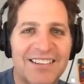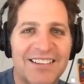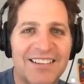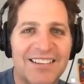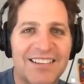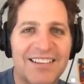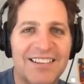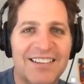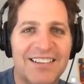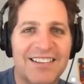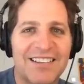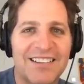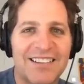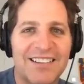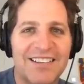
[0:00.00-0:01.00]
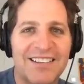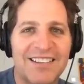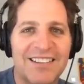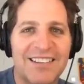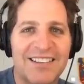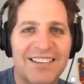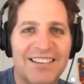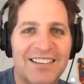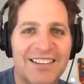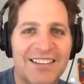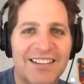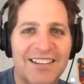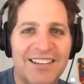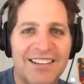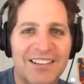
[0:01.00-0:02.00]

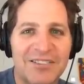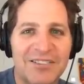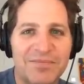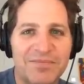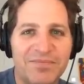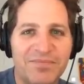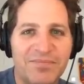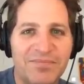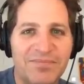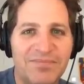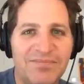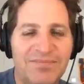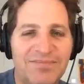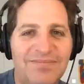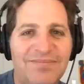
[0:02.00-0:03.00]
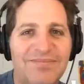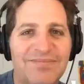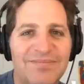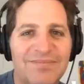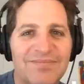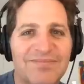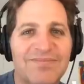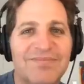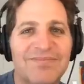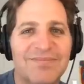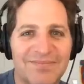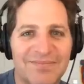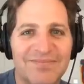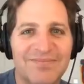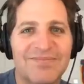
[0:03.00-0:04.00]

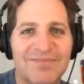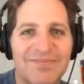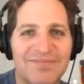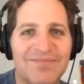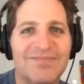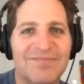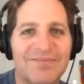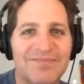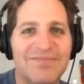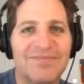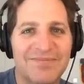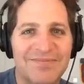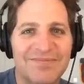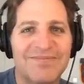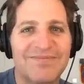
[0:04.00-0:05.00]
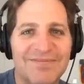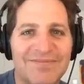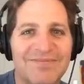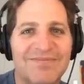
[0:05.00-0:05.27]
The person shown says nothing.